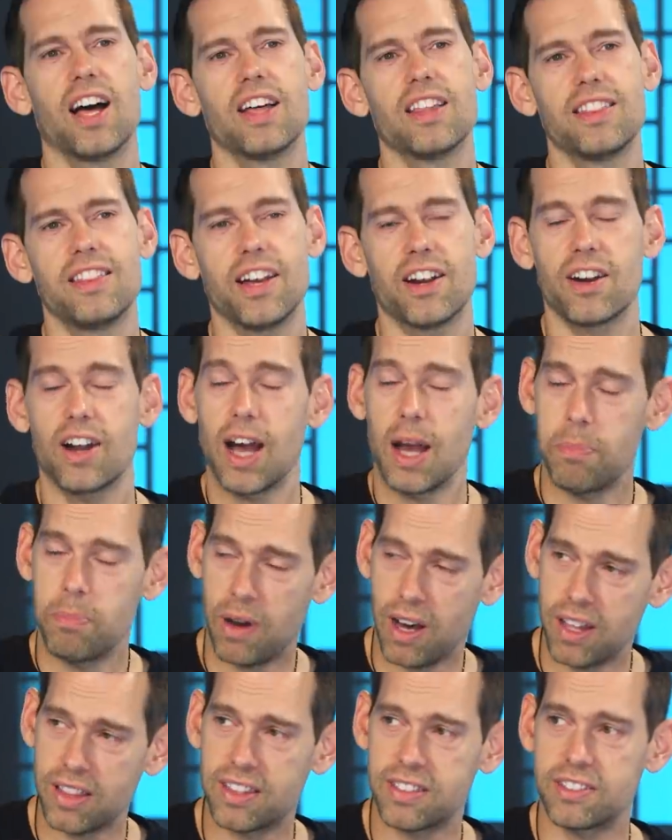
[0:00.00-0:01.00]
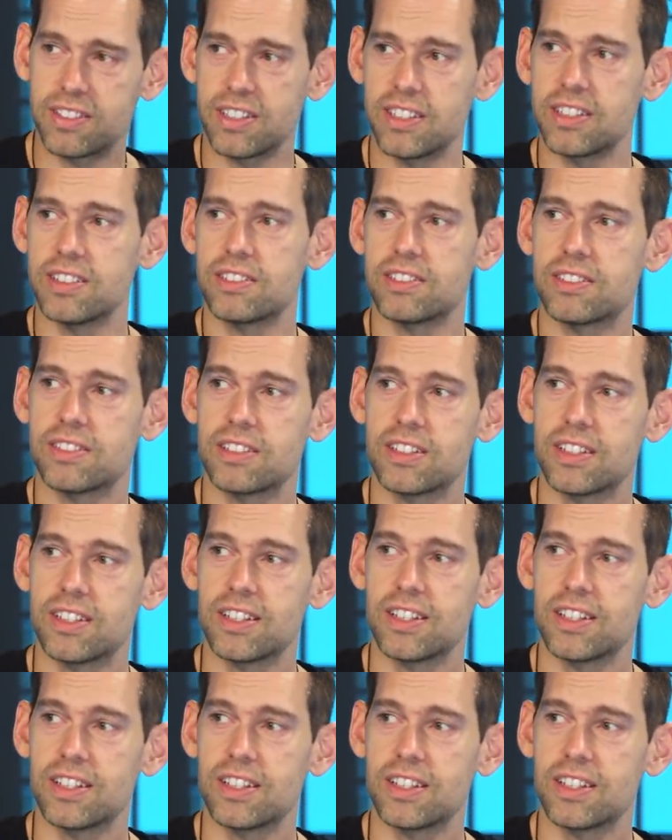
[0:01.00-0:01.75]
They're hypotheses.